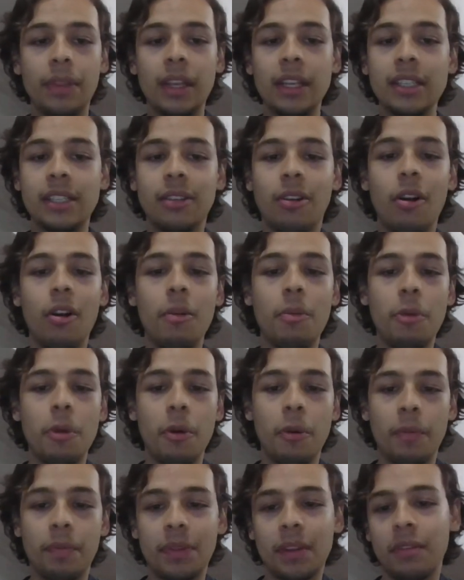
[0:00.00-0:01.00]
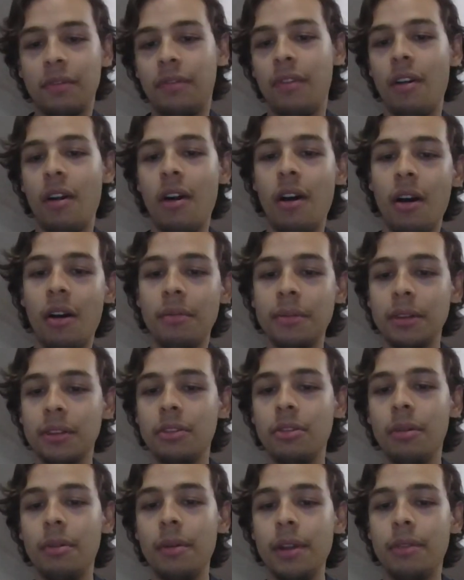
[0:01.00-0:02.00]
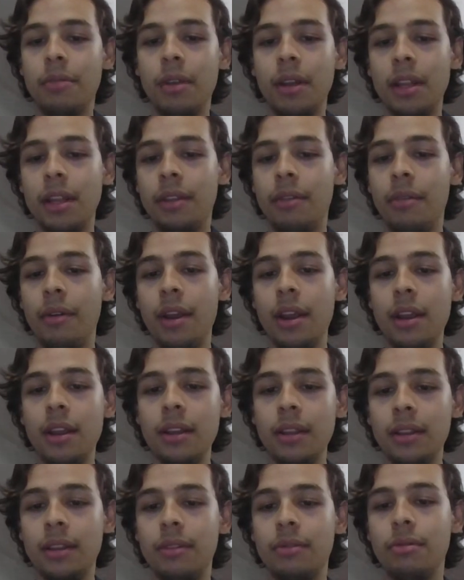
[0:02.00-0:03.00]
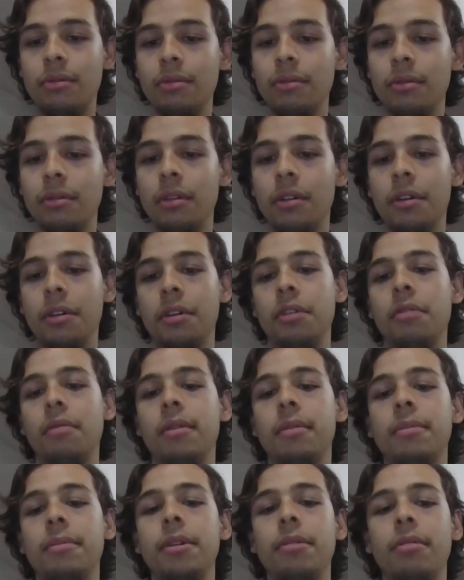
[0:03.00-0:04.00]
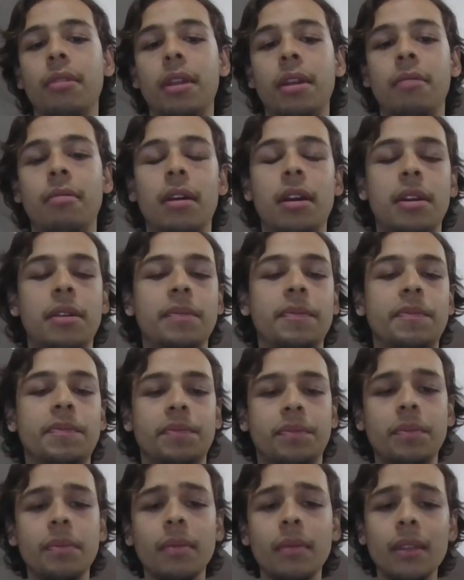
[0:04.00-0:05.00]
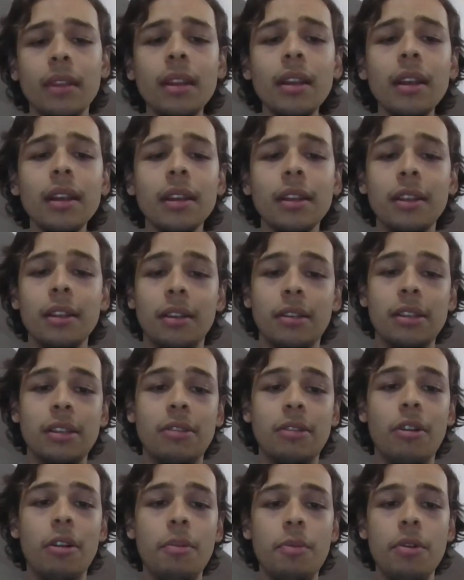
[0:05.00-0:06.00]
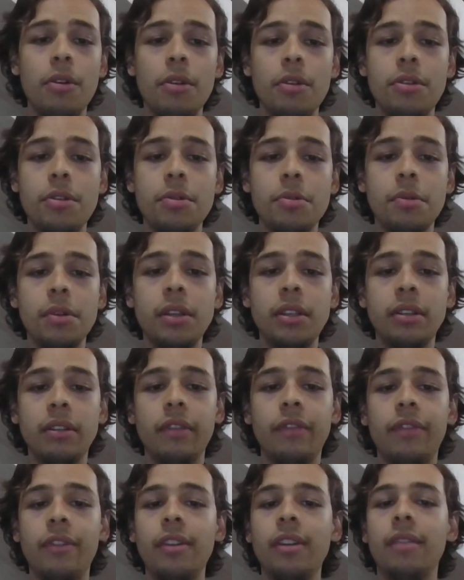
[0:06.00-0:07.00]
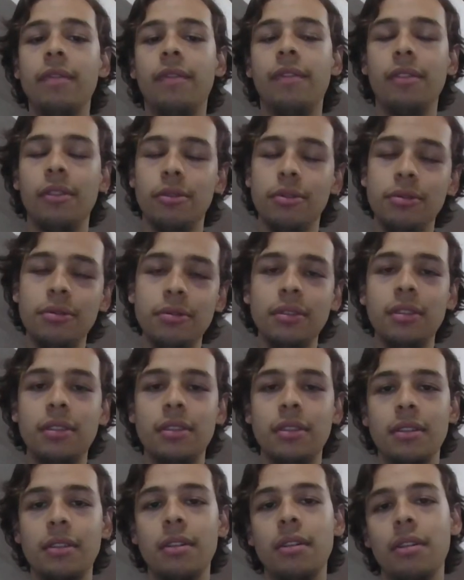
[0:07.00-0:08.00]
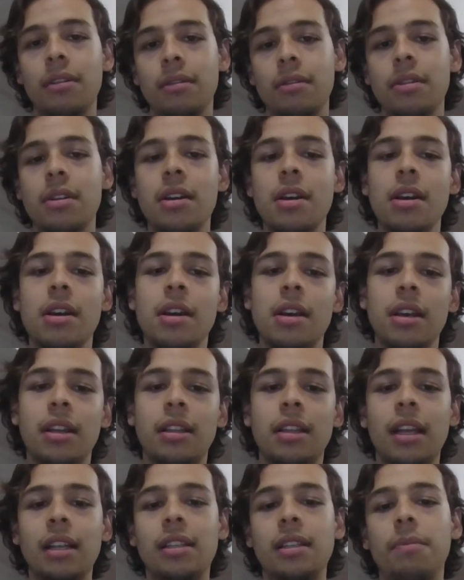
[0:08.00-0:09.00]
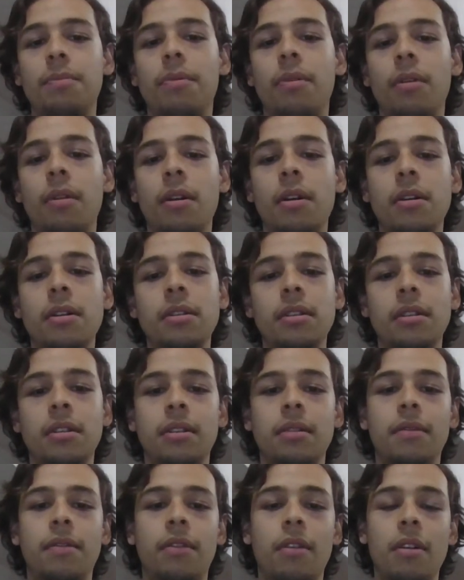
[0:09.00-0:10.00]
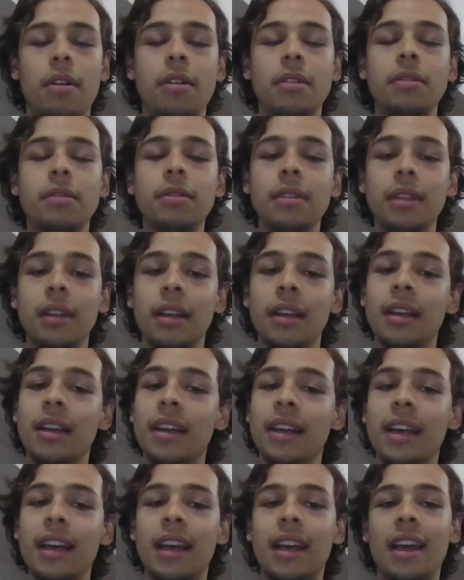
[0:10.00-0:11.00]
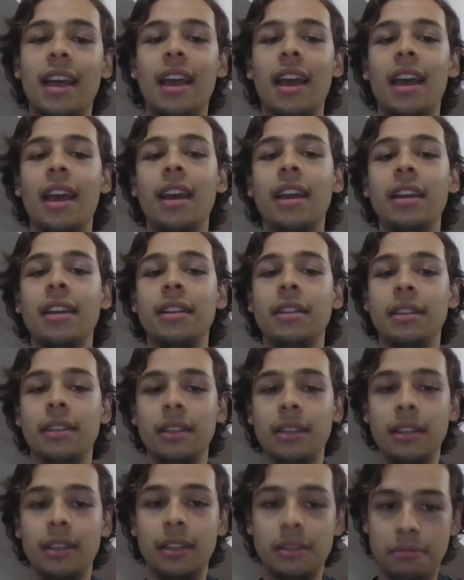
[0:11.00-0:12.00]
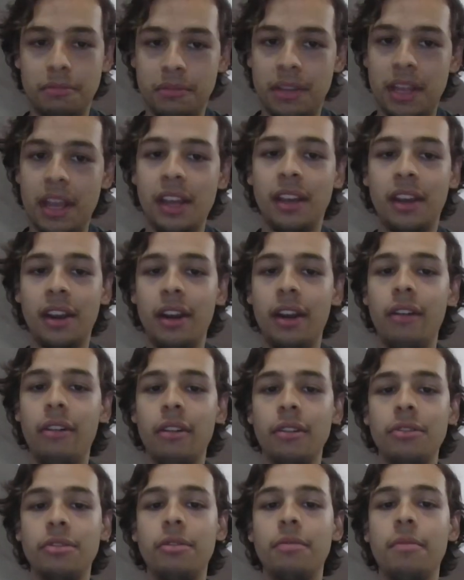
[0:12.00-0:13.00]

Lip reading: Scorpio, from October 23 to November 21. Scorpio, you will suffer the flu, so that's the pronounced, and take care on your